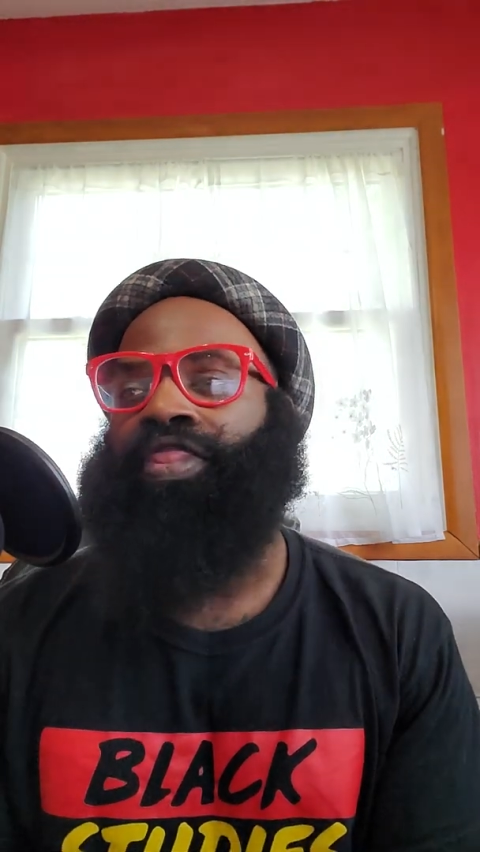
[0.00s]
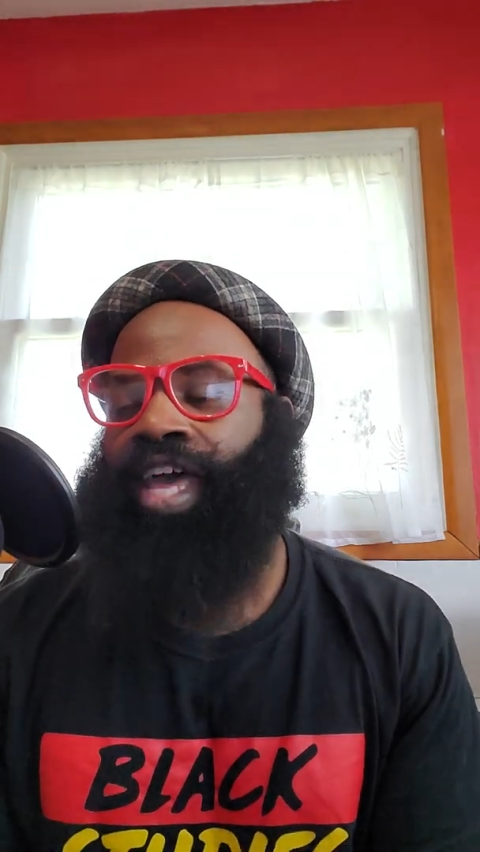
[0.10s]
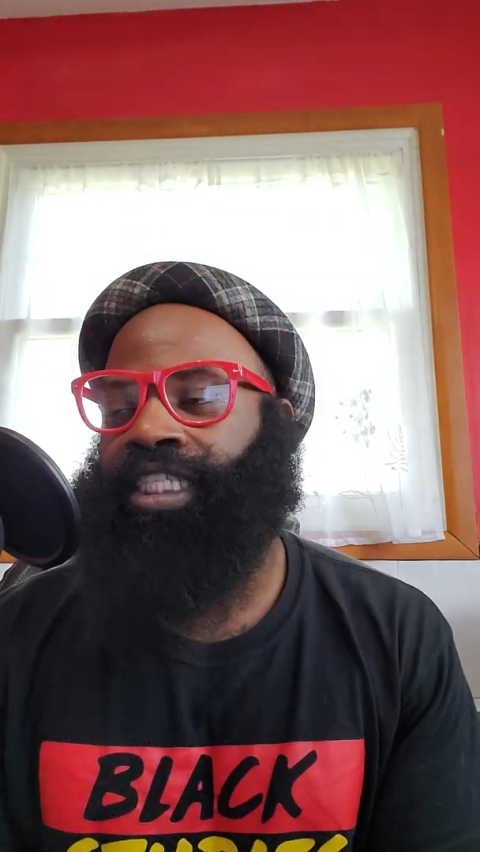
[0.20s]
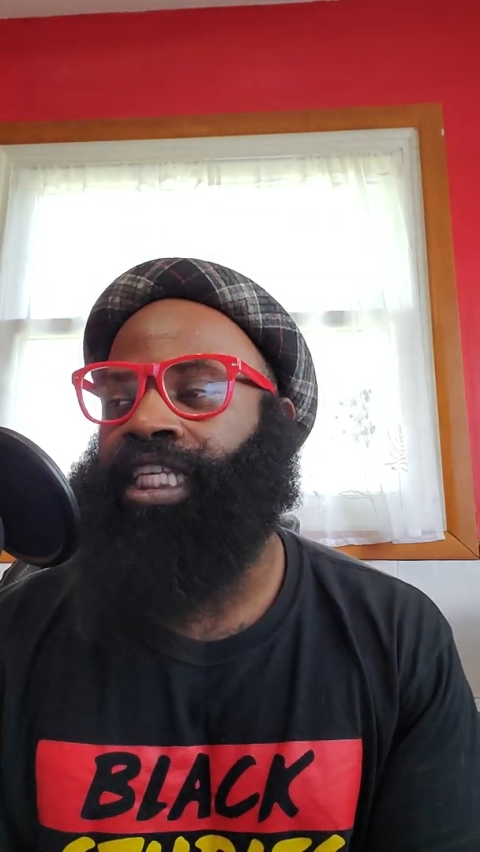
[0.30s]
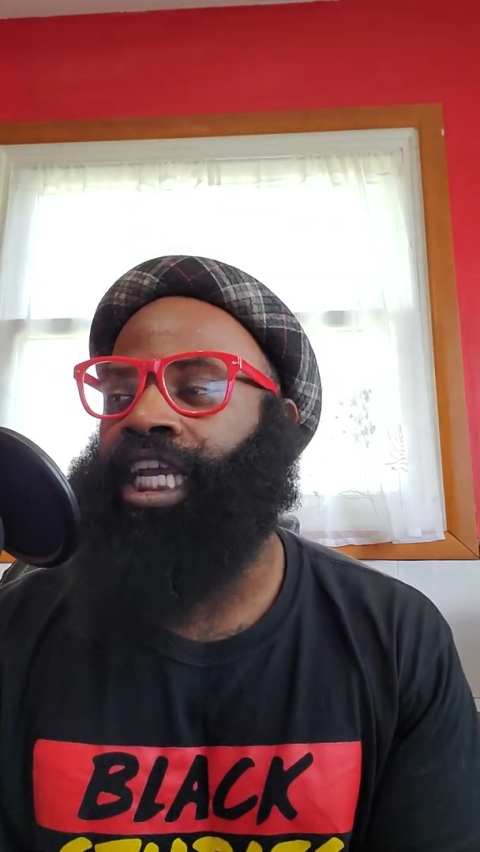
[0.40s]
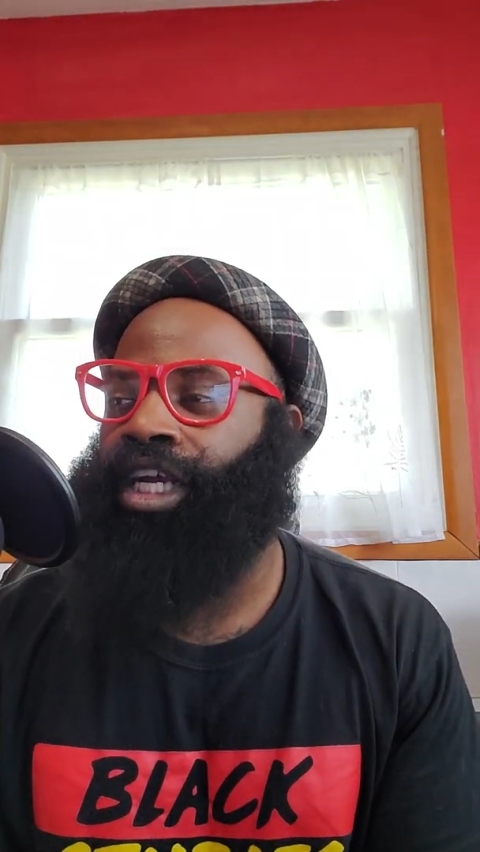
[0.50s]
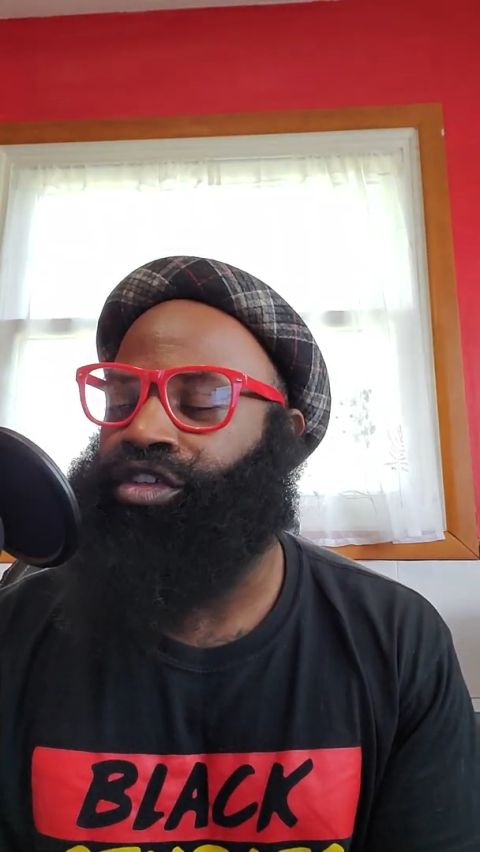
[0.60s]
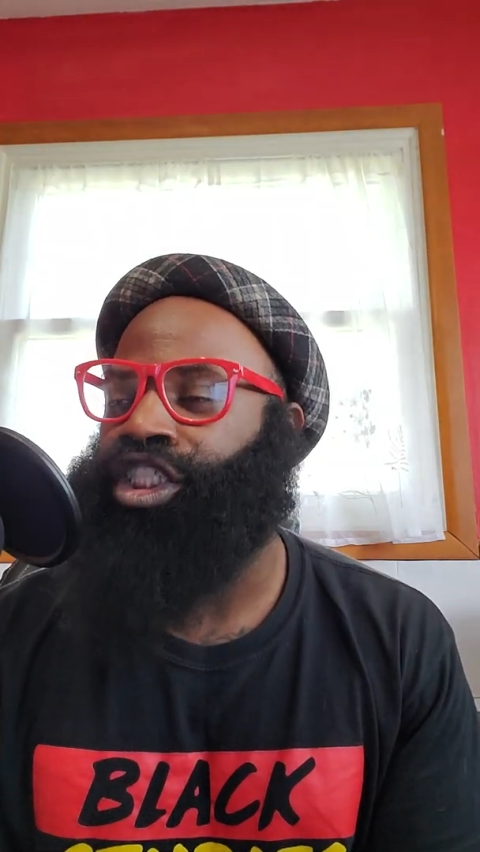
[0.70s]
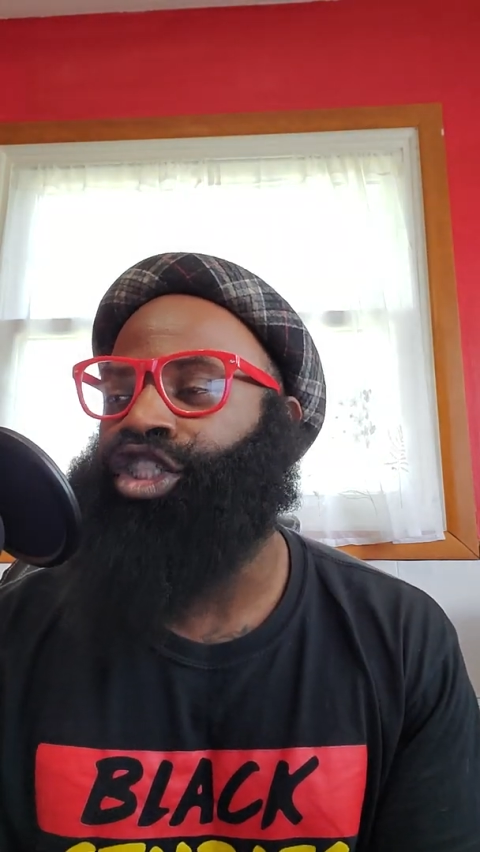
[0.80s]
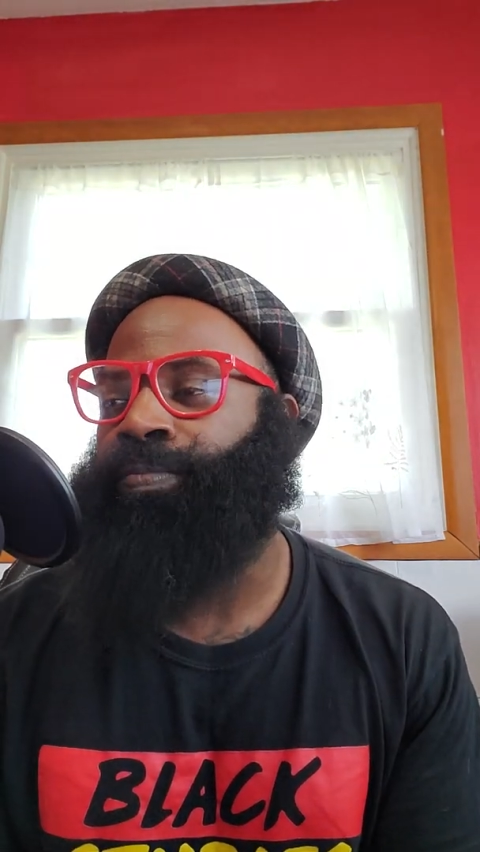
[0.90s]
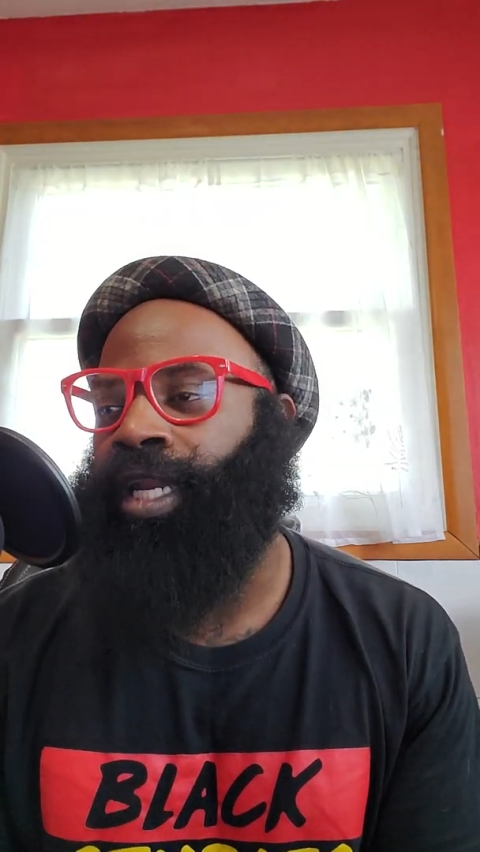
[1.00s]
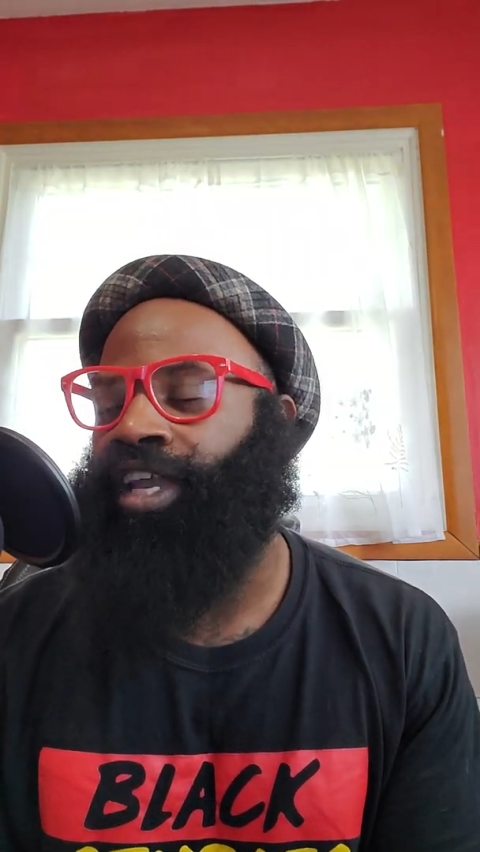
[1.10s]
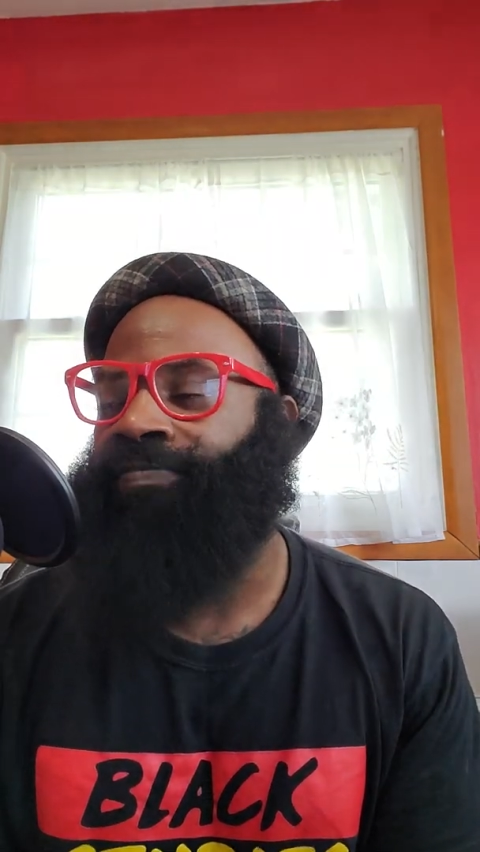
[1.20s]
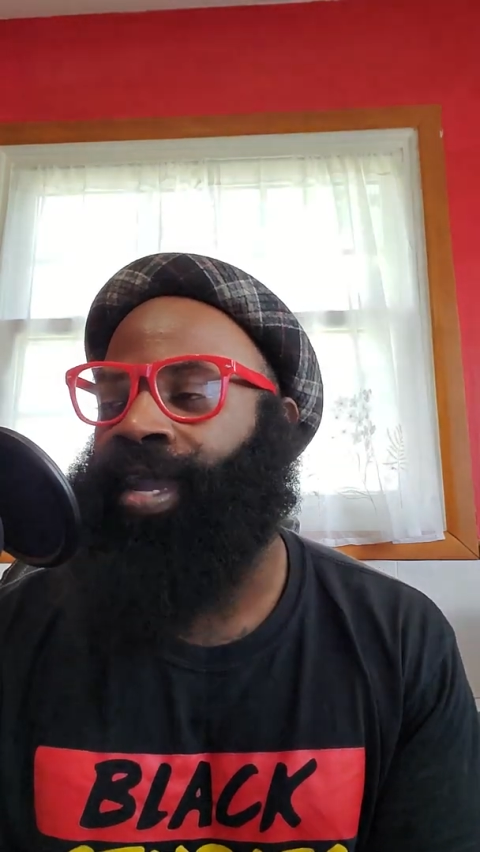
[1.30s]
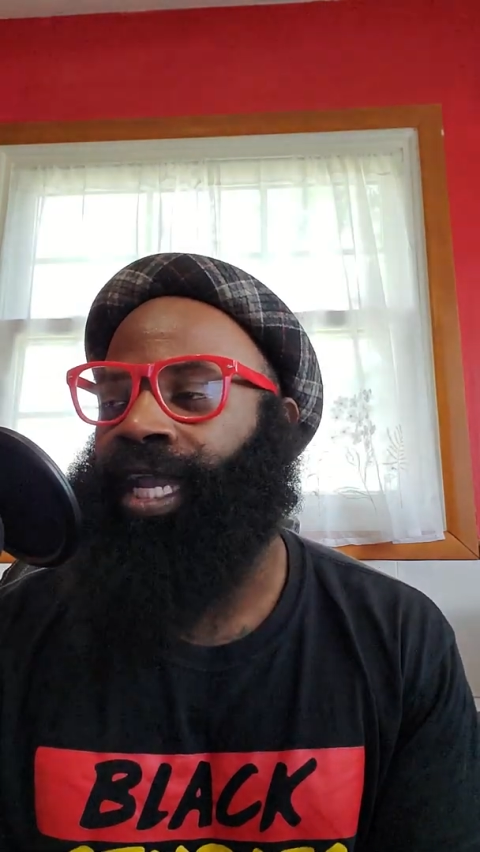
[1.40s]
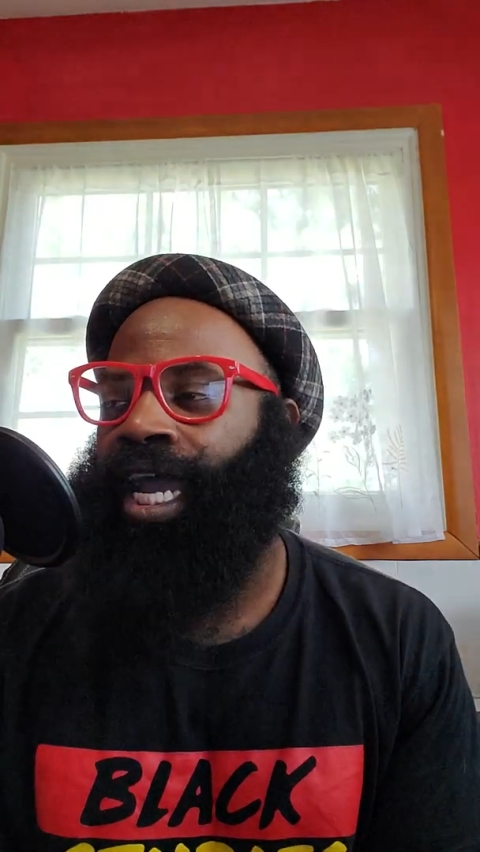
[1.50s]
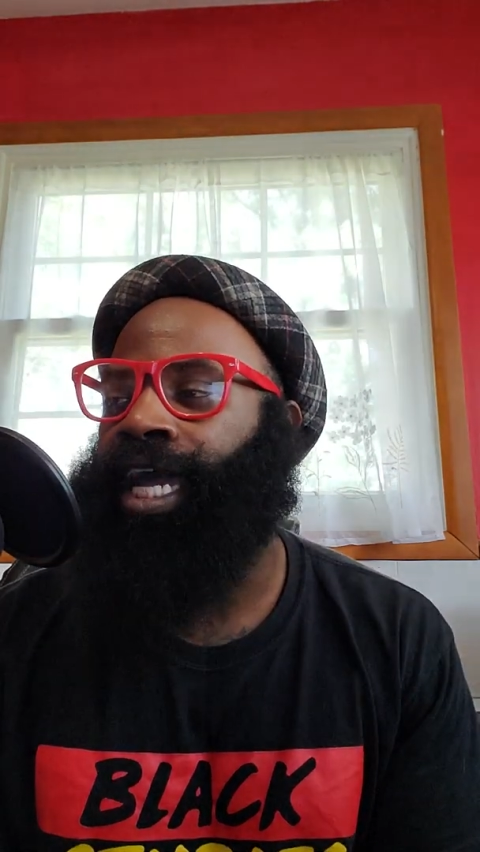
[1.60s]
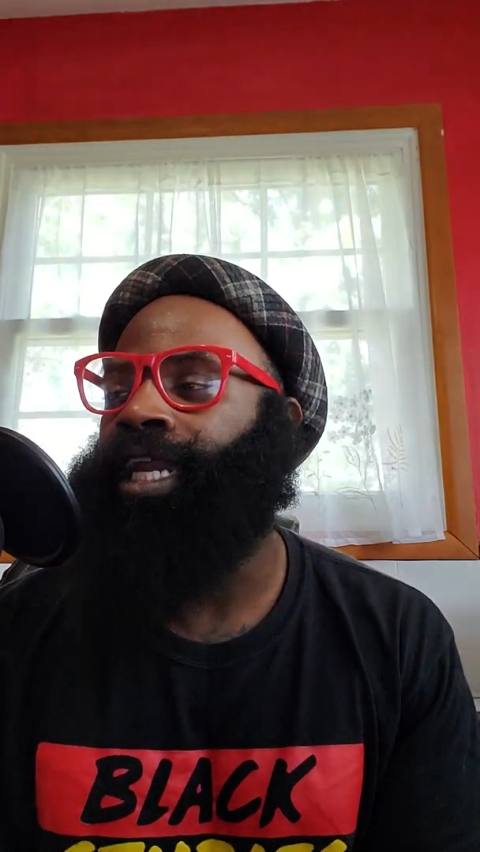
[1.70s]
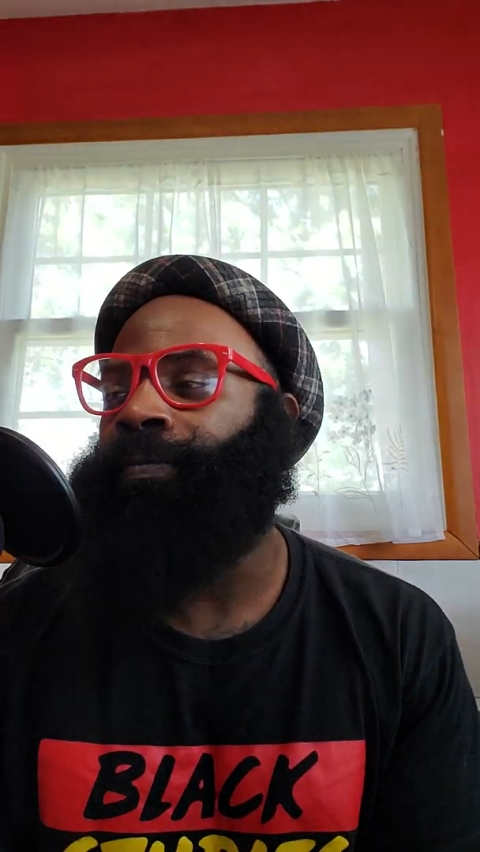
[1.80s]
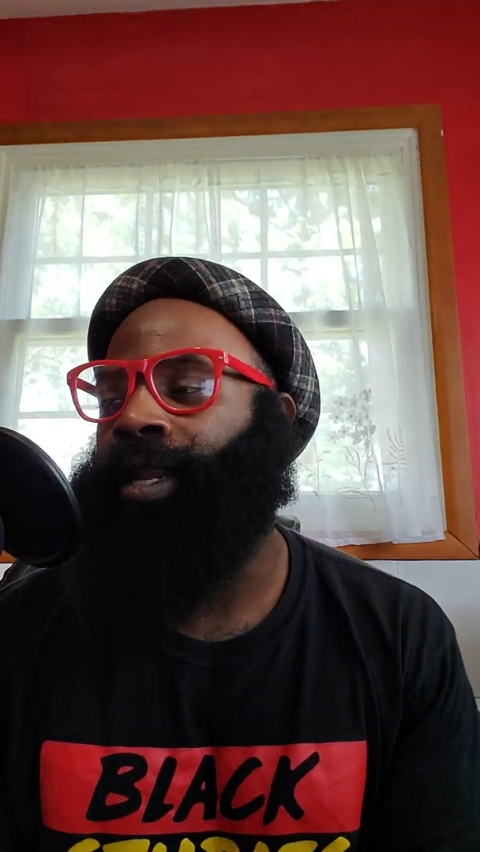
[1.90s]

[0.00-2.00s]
That's the ignorance and stupidity of mankind,